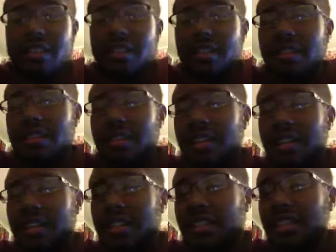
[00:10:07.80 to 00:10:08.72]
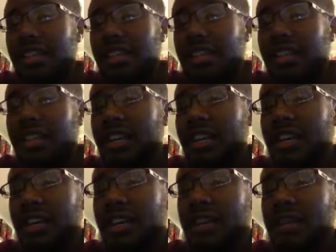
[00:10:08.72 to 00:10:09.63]
see Cena and
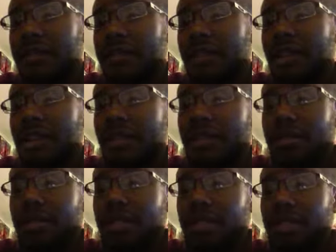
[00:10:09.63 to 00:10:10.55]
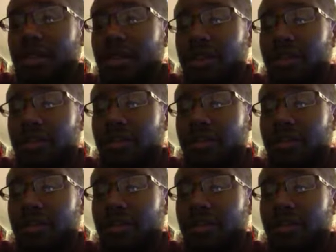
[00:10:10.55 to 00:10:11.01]
Roman Reigns go at it for a